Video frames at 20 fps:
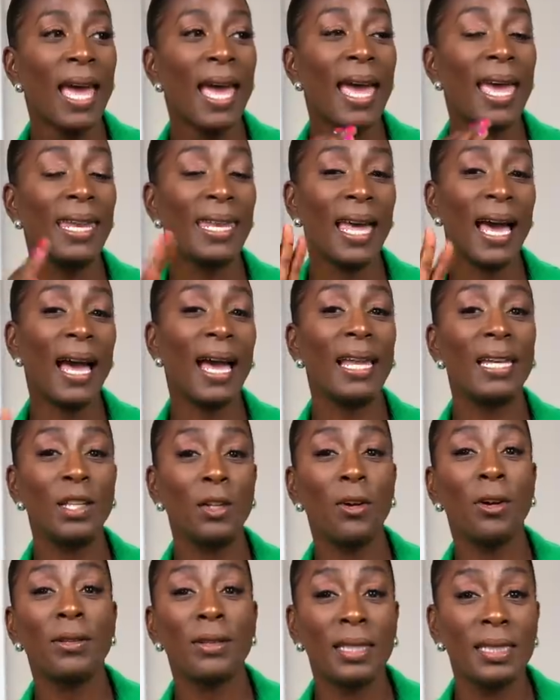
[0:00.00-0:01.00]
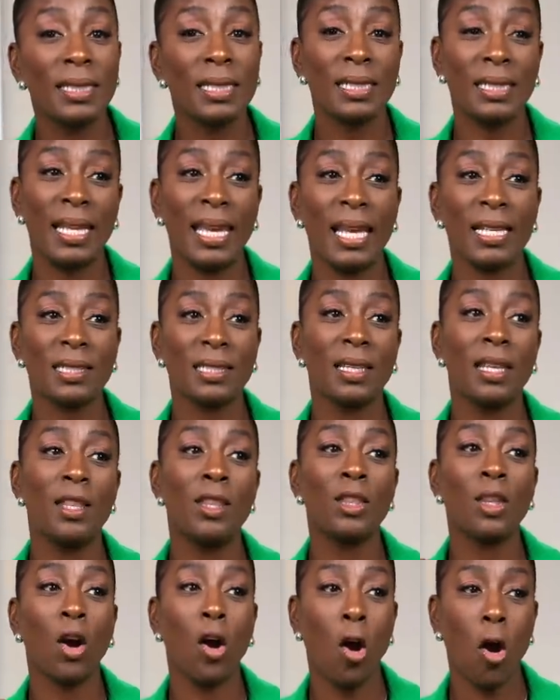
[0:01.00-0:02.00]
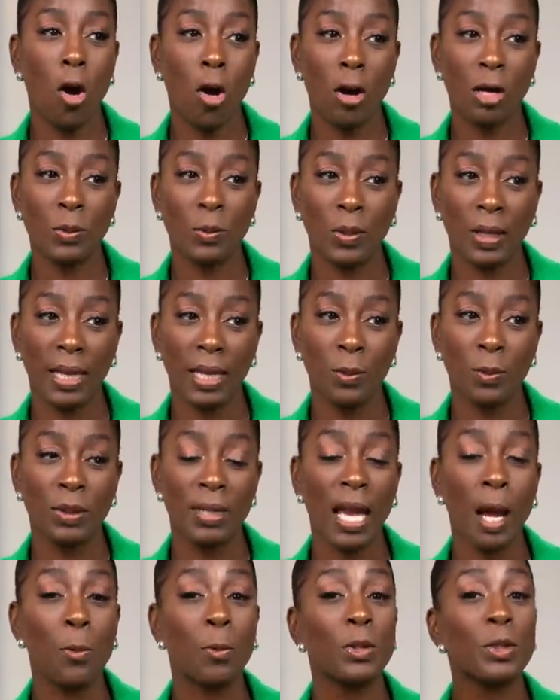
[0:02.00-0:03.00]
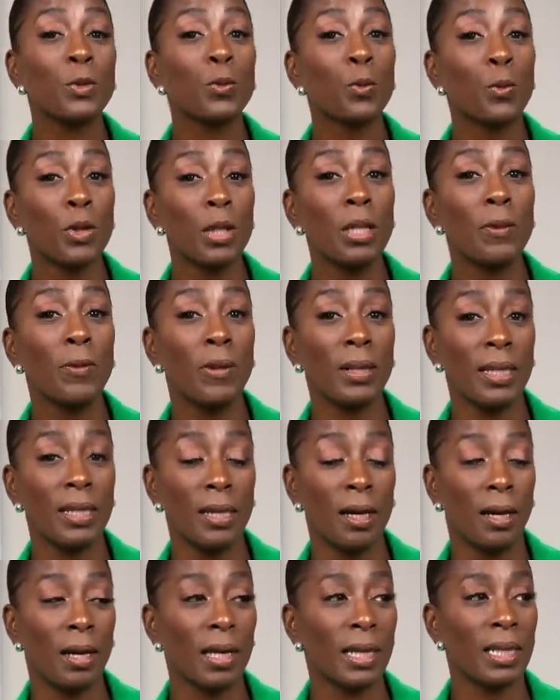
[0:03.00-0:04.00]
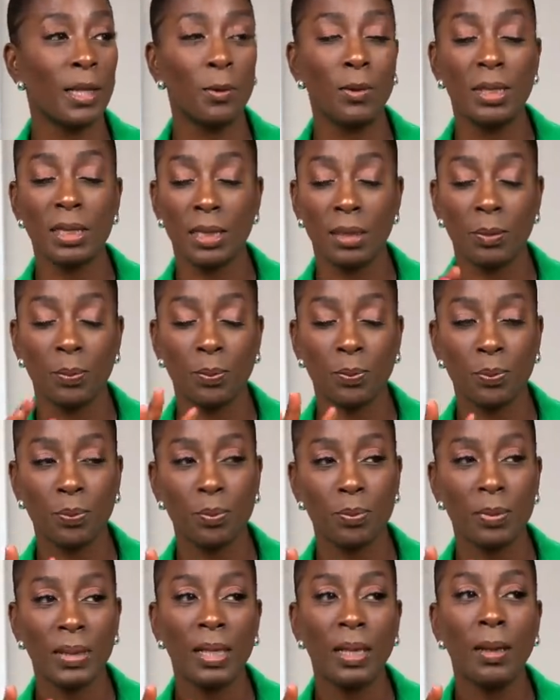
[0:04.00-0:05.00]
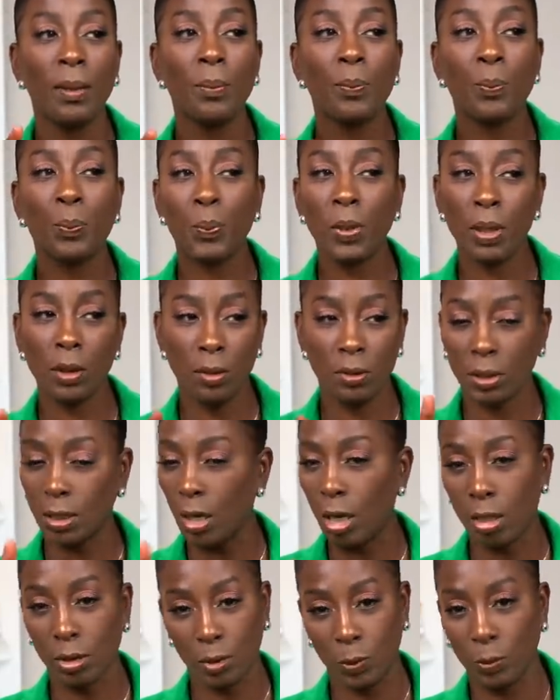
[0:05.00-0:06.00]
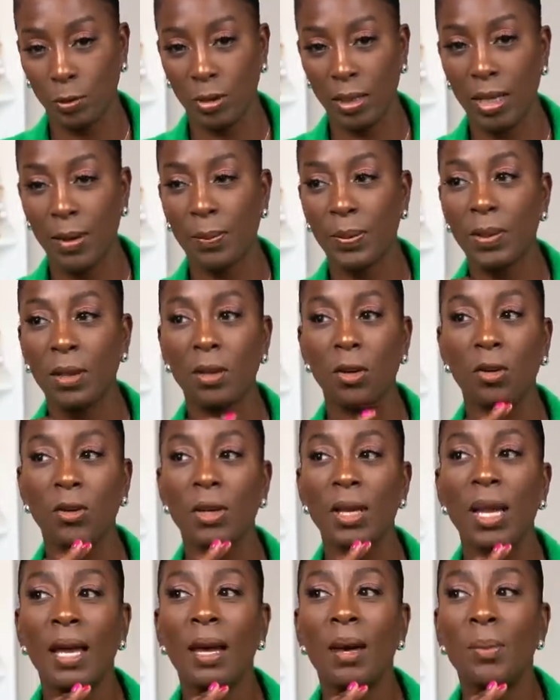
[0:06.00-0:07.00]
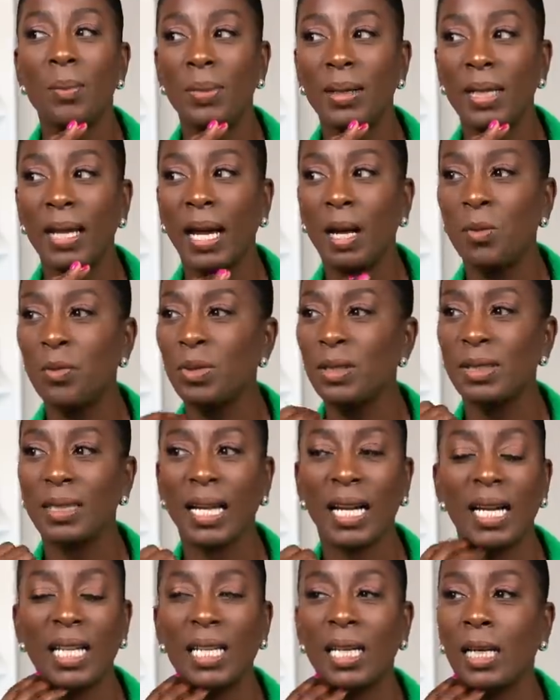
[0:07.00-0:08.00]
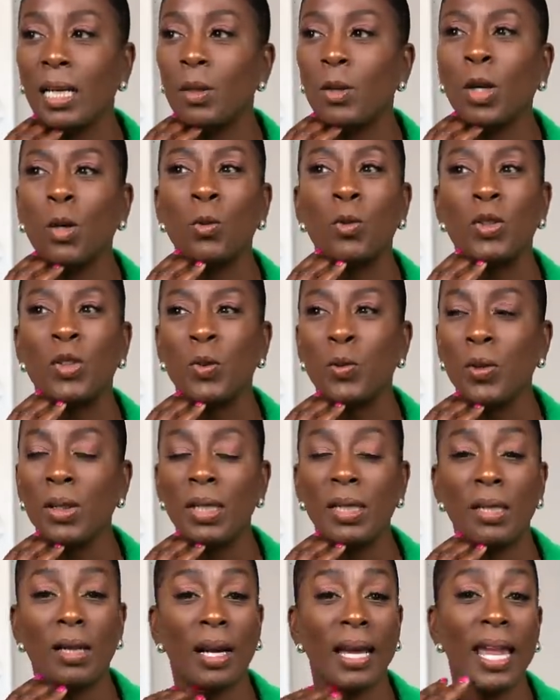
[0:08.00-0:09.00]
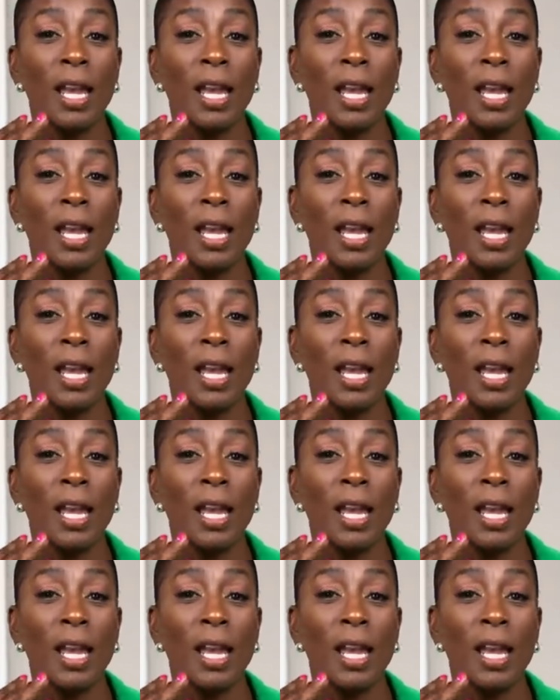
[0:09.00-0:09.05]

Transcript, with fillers: And I learned this lesson the hard way when I was really, really young, and it wasn't pillow talk, because we weren't at pillow, but I was really young.